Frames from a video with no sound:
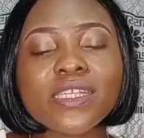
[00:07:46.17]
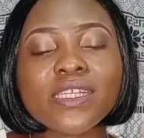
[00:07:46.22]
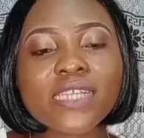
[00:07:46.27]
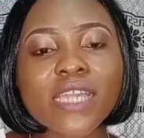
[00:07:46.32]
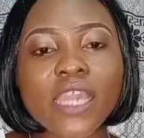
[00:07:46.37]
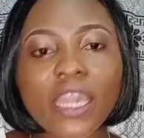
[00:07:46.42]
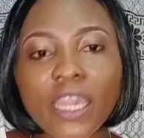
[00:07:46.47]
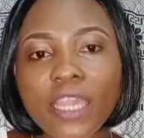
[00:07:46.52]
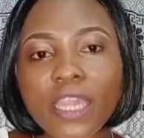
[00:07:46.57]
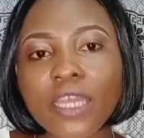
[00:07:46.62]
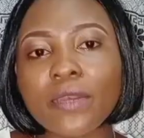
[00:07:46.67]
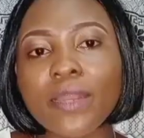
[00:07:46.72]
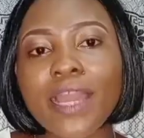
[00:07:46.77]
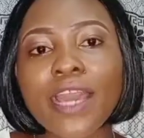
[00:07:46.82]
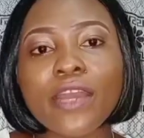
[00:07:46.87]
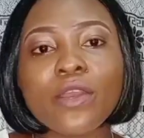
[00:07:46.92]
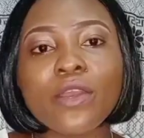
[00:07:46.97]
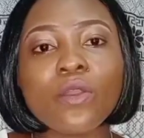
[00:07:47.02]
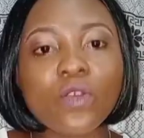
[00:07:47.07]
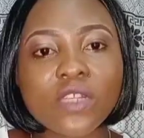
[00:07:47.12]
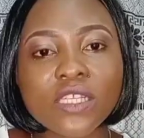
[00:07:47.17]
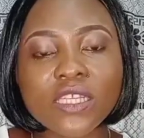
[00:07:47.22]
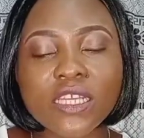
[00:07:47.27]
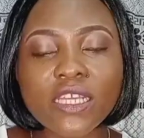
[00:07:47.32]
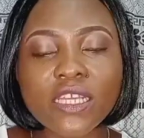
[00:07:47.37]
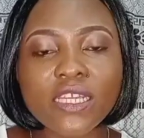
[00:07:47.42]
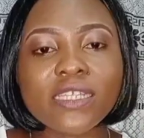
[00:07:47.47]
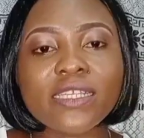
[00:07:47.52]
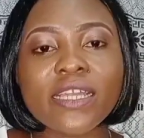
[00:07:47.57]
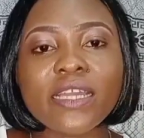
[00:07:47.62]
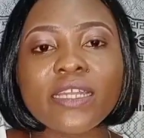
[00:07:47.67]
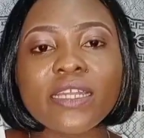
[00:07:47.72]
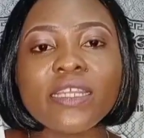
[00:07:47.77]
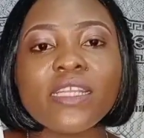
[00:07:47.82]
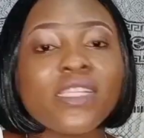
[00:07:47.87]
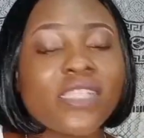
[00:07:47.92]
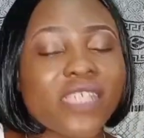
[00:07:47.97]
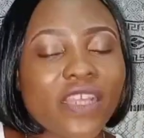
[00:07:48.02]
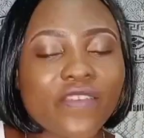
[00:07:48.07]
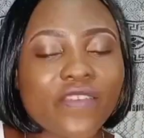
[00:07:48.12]
the skin and not
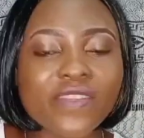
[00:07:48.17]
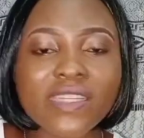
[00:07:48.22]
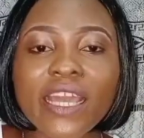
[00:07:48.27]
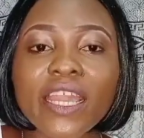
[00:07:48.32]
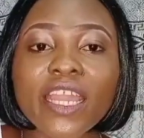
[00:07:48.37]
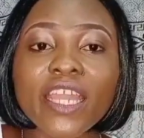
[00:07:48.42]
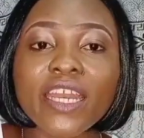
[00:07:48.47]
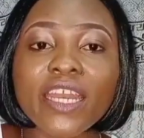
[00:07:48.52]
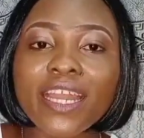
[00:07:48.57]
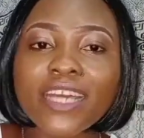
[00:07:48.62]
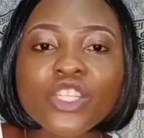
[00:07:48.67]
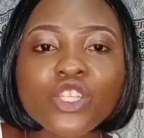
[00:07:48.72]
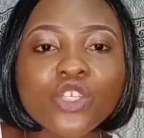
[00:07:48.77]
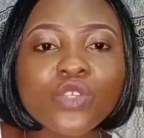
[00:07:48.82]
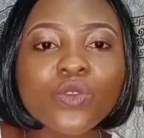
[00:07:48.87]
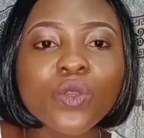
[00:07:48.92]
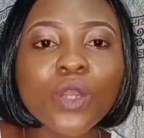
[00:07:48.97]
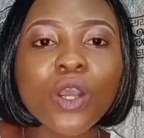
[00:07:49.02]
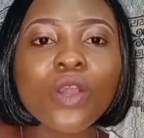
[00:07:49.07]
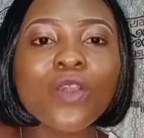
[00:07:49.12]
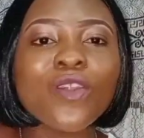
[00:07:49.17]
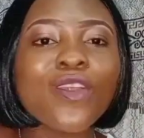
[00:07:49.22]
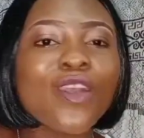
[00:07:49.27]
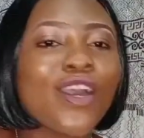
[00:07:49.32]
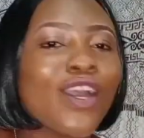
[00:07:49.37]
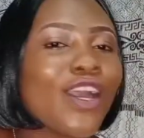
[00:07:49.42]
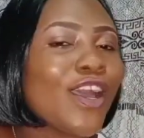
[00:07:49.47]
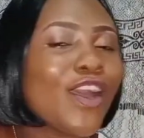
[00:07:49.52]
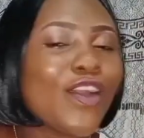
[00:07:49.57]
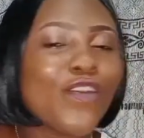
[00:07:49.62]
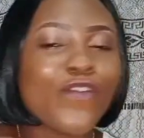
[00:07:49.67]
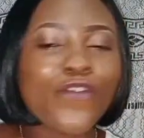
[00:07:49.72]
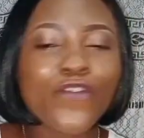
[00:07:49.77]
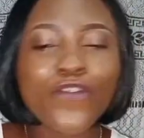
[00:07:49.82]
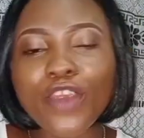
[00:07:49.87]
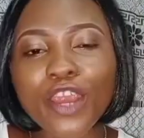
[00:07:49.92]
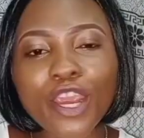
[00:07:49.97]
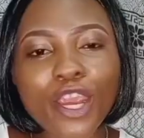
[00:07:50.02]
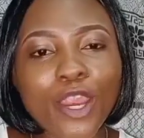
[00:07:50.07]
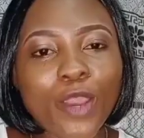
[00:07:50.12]
inside. This serves like a natural
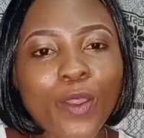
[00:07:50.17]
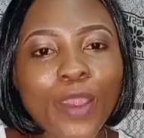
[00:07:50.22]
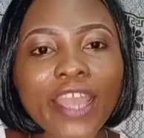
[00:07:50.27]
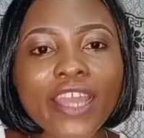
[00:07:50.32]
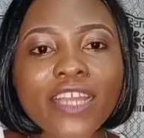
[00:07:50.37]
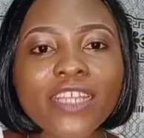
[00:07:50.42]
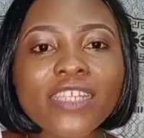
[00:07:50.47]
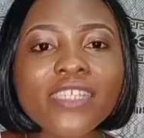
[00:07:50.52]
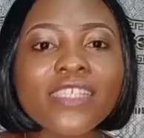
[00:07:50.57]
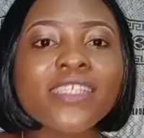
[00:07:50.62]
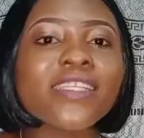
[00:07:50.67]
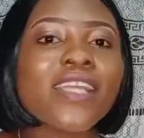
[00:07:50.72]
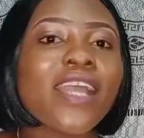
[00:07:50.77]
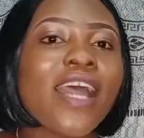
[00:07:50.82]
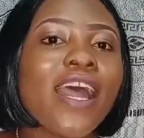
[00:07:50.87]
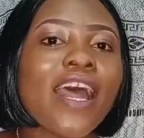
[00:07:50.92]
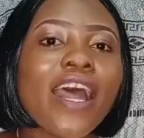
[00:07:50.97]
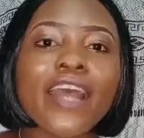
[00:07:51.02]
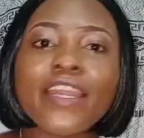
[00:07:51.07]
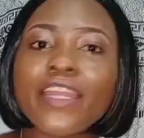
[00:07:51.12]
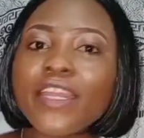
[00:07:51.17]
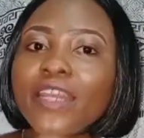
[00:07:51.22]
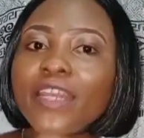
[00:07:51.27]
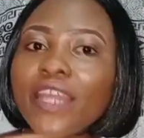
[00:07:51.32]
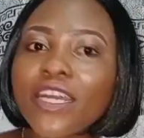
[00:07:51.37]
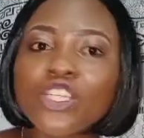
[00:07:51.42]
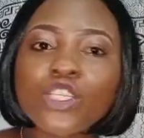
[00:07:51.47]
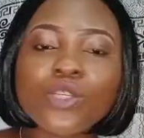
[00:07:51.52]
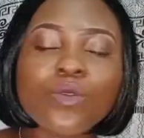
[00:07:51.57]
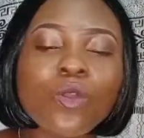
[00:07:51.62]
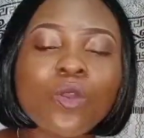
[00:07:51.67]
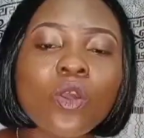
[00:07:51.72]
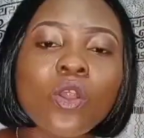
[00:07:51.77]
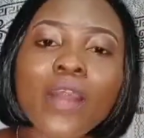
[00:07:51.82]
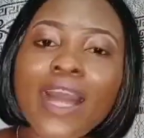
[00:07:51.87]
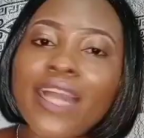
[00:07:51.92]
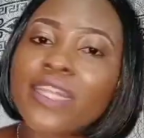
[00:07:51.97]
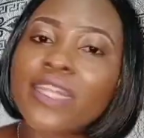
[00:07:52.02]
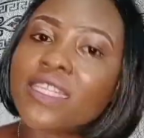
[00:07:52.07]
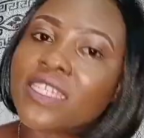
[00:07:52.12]
fragrance and a
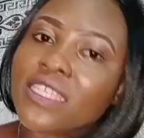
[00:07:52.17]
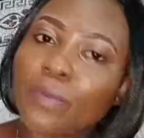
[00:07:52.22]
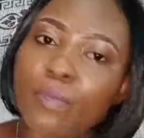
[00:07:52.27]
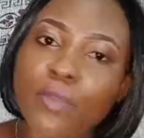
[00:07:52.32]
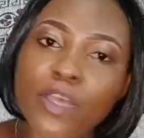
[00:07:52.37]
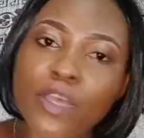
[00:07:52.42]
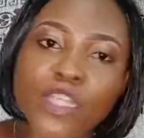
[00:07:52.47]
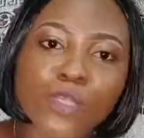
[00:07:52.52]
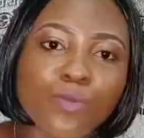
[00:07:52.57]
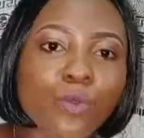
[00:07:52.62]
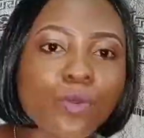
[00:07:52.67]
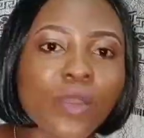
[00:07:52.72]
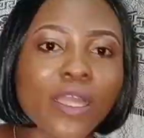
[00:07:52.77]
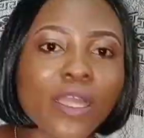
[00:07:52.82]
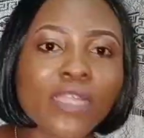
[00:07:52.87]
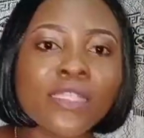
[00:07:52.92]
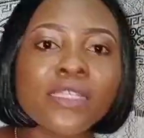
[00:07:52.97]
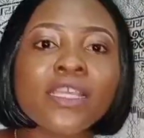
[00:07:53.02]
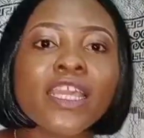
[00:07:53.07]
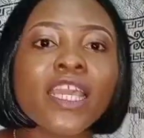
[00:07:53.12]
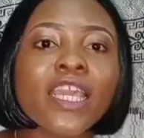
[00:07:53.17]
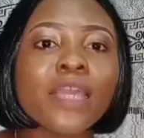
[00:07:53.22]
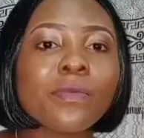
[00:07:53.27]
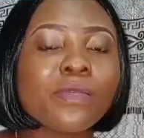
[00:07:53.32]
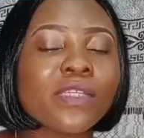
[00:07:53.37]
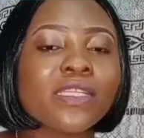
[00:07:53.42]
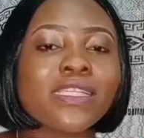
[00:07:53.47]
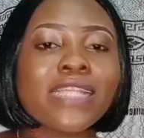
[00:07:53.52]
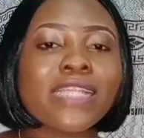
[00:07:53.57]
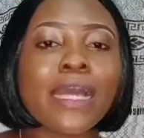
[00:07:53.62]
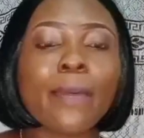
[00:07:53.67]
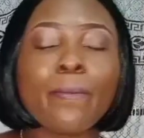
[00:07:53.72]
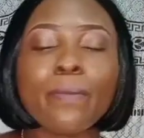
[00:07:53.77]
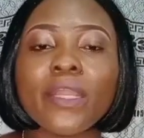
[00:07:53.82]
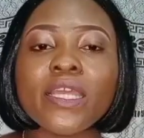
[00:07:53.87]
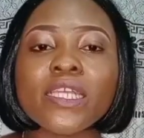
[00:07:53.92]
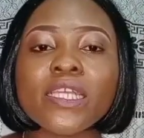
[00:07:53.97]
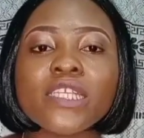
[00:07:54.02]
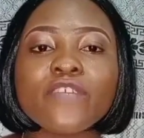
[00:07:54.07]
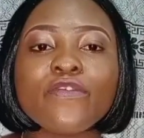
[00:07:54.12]
natural antiperspirant, keeps
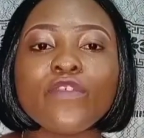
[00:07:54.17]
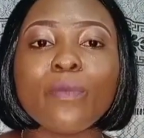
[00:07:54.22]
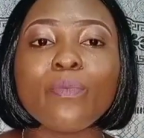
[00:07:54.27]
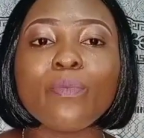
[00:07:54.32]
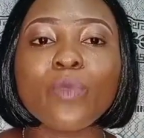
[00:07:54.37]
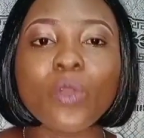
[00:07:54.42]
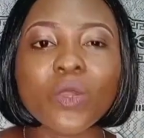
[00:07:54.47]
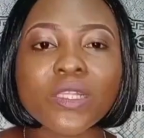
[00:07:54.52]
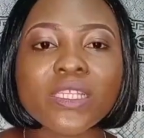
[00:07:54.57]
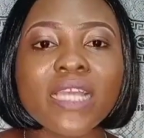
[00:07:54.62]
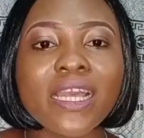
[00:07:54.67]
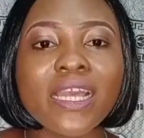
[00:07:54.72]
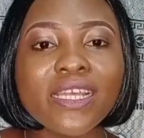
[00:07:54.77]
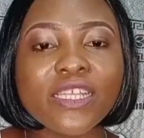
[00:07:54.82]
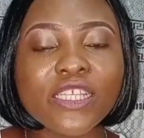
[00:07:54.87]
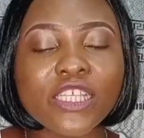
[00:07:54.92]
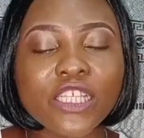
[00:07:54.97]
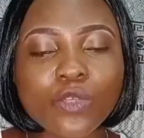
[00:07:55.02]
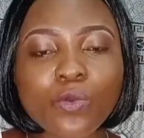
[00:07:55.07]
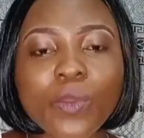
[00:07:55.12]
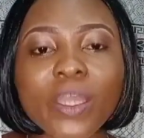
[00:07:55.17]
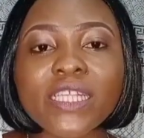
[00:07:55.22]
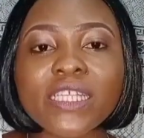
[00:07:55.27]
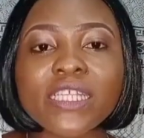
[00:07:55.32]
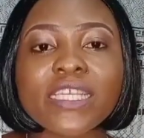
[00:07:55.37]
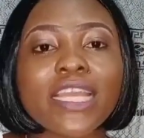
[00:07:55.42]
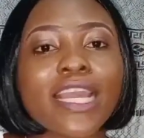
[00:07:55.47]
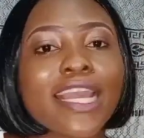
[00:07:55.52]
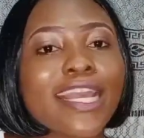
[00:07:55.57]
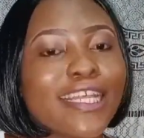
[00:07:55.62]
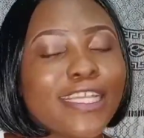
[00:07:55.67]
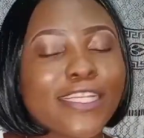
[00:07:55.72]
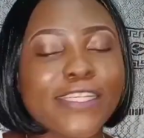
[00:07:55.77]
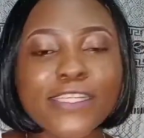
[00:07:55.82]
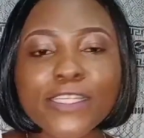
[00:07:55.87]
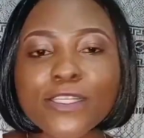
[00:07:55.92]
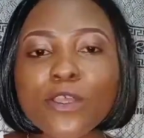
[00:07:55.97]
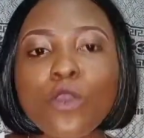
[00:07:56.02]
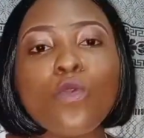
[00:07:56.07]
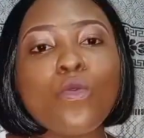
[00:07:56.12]
that place from not sweating
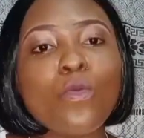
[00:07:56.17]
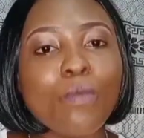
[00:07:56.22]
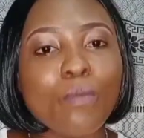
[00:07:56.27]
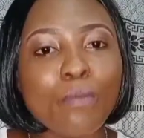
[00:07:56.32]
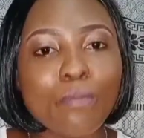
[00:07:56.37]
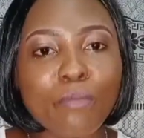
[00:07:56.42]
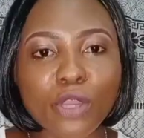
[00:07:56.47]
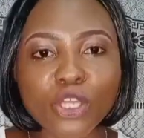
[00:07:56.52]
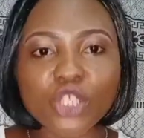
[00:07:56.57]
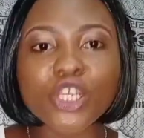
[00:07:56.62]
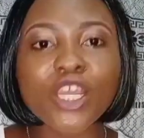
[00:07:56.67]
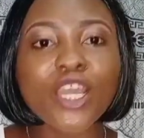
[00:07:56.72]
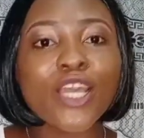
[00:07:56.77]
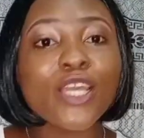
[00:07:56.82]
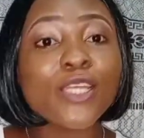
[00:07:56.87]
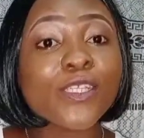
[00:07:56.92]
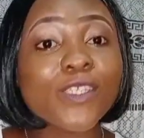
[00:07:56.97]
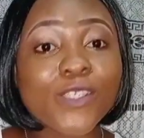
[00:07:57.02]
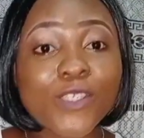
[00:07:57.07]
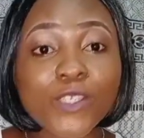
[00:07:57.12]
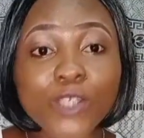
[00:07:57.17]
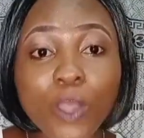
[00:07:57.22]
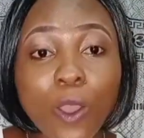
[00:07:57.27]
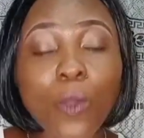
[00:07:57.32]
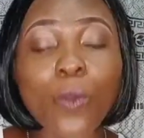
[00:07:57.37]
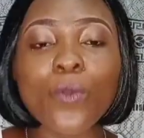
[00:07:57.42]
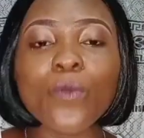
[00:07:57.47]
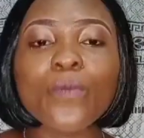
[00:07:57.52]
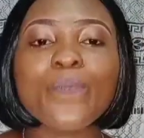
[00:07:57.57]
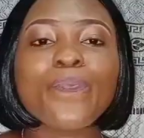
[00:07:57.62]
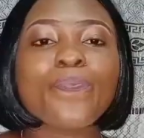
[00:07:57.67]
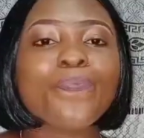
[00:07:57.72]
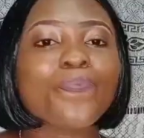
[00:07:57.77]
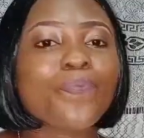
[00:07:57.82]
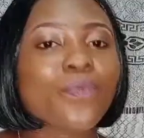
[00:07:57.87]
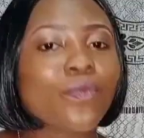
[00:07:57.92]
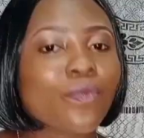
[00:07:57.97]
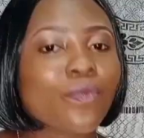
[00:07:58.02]
so much. So